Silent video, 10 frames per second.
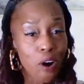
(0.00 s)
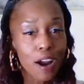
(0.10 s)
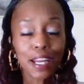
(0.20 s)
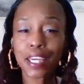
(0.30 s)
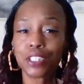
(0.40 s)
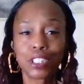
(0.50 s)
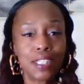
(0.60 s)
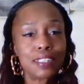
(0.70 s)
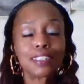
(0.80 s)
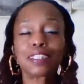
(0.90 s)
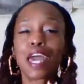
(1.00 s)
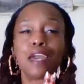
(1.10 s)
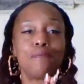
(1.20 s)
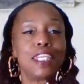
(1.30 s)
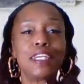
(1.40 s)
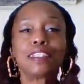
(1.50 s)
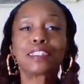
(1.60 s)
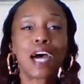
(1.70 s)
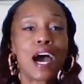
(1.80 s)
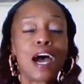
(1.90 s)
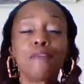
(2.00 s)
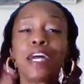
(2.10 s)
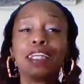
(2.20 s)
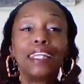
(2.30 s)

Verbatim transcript: heart in Jesus' name in this time.